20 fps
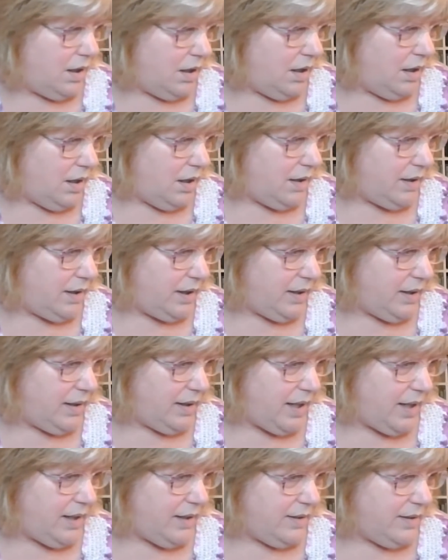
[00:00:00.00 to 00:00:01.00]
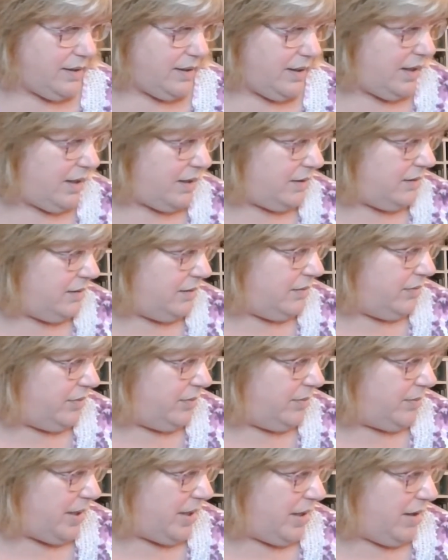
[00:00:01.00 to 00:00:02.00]
I think that is it for
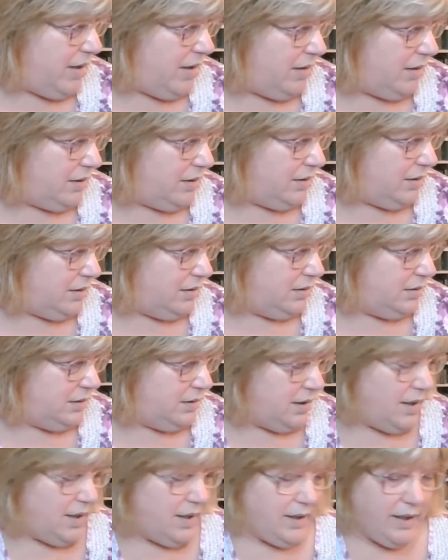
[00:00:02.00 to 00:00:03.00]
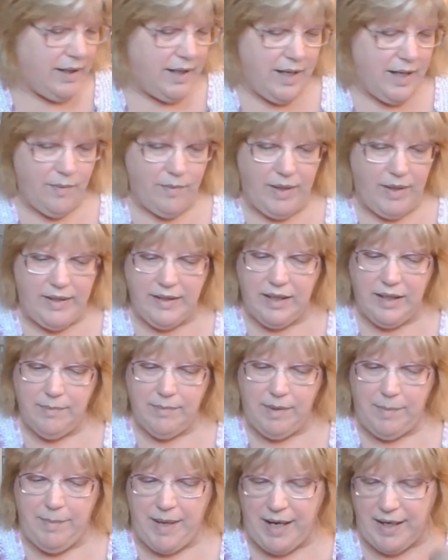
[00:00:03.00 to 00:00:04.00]
my haul. Can't wait to get
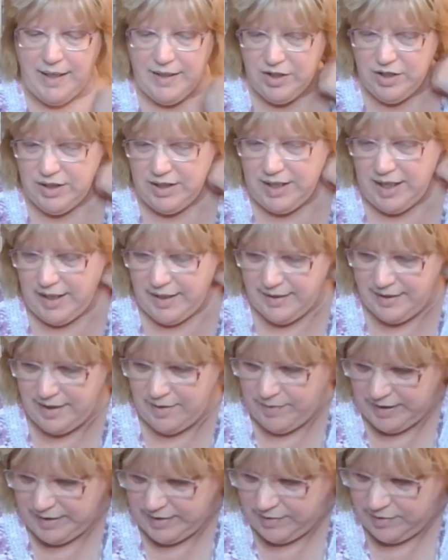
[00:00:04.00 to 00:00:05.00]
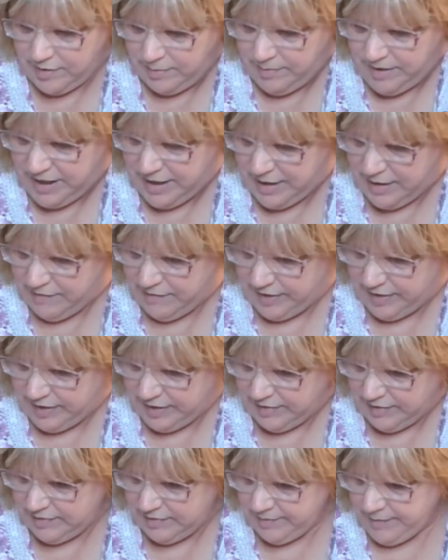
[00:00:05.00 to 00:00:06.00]
my package today because I want to start on my
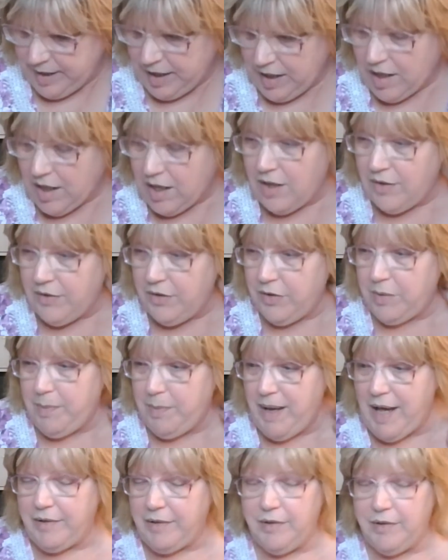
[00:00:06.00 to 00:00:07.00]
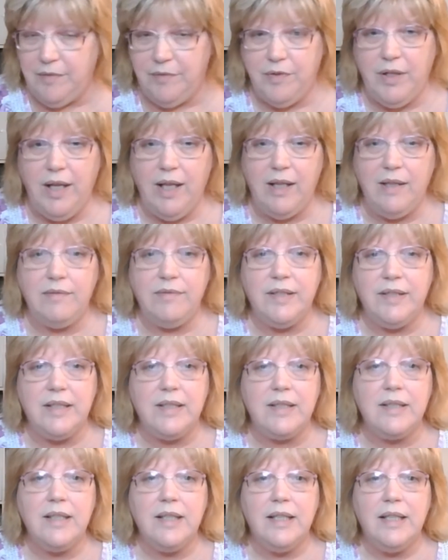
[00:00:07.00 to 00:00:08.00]
elephants. Although the pattern for the
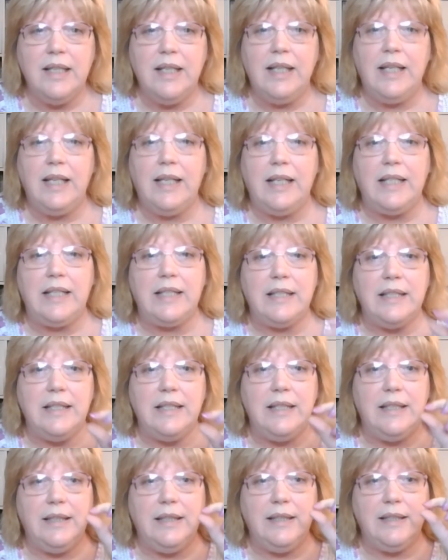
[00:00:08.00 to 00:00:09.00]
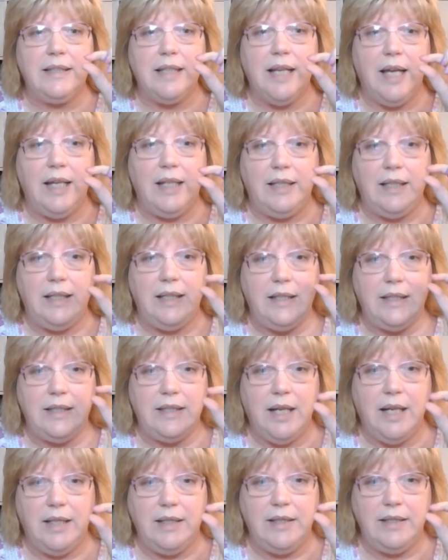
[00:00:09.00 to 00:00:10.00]
elephants is little tiny,
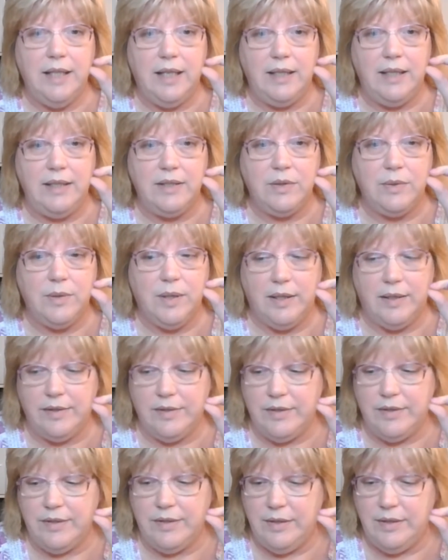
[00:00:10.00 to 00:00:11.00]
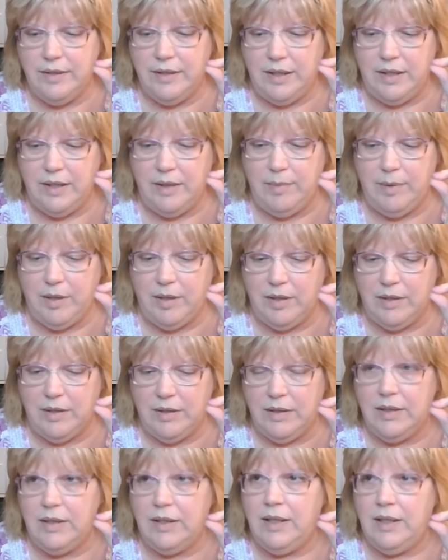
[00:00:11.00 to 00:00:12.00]
tiny, tiny squares in the book.
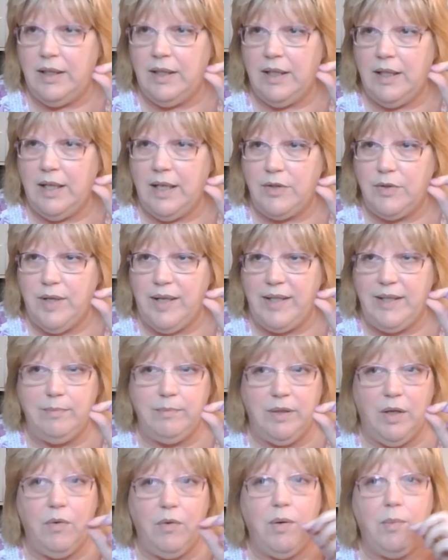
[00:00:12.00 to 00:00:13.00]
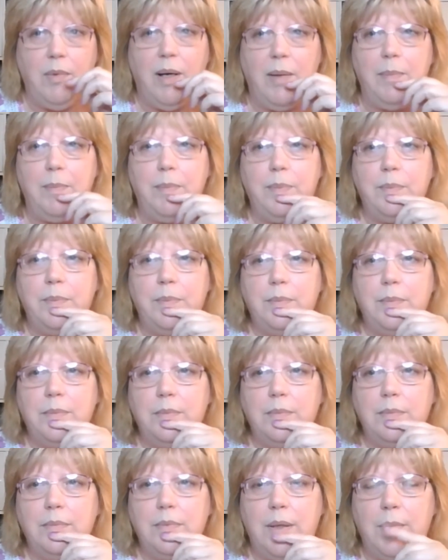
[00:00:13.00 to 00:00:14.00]
I tried to blow them up
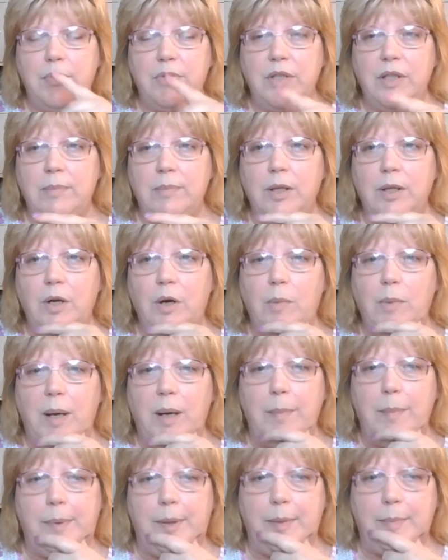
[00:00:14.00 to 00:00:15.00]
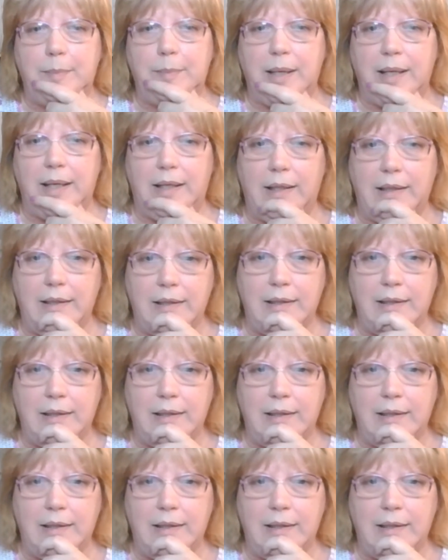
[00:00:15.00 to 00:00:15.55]
I was going to blow them up on my